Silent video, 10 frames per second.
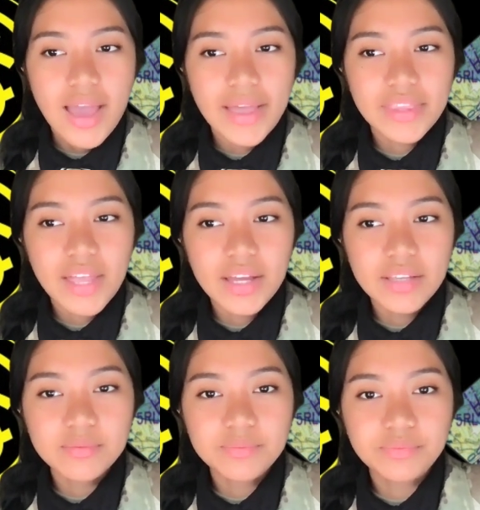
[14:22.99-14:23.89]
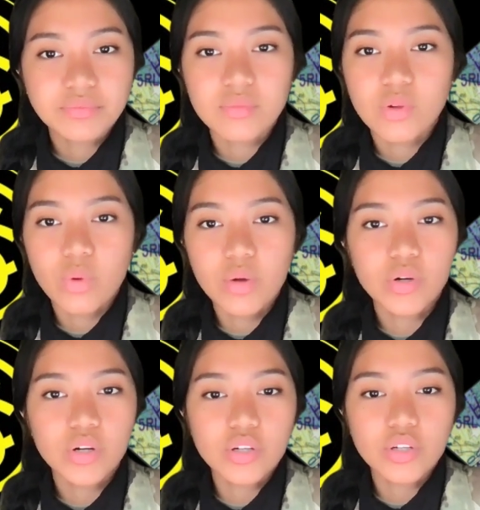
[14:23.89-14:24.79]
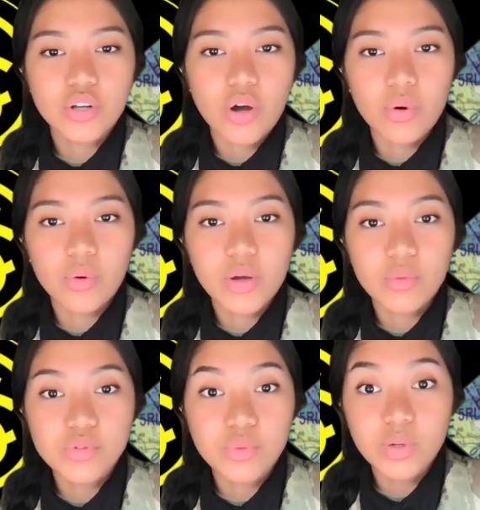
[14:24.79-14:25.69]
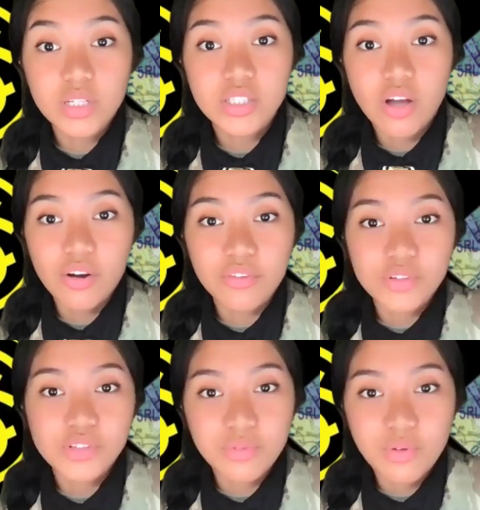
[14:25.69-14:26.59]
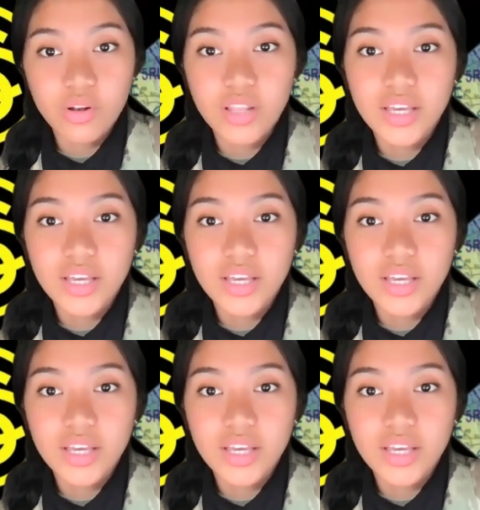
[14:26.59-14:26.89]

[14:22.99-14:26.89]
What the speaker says: And then we were, it was really dark, first of all.